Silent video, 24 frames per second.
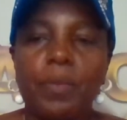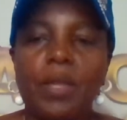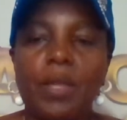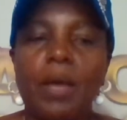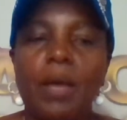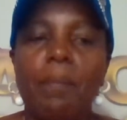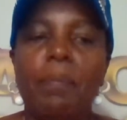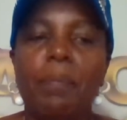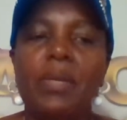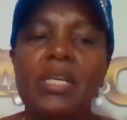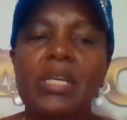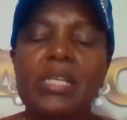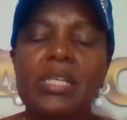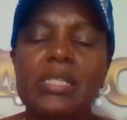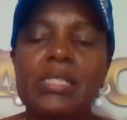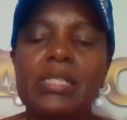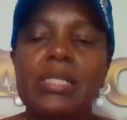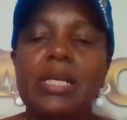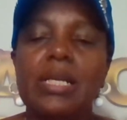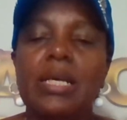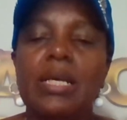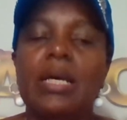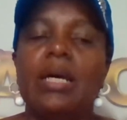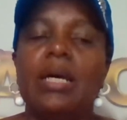Please,
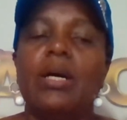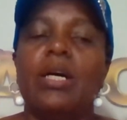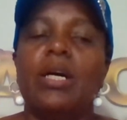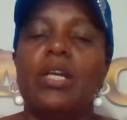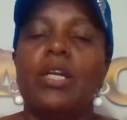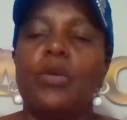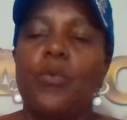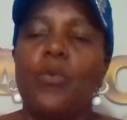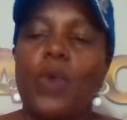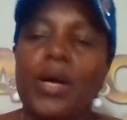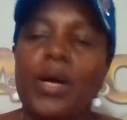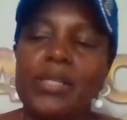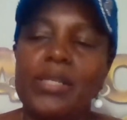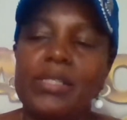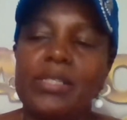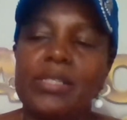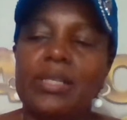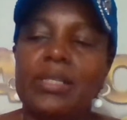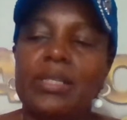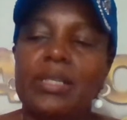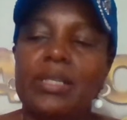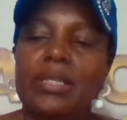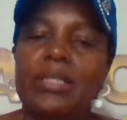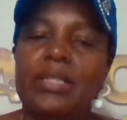once
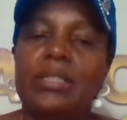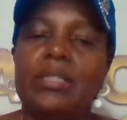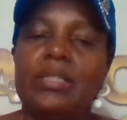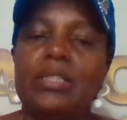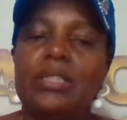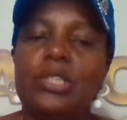again,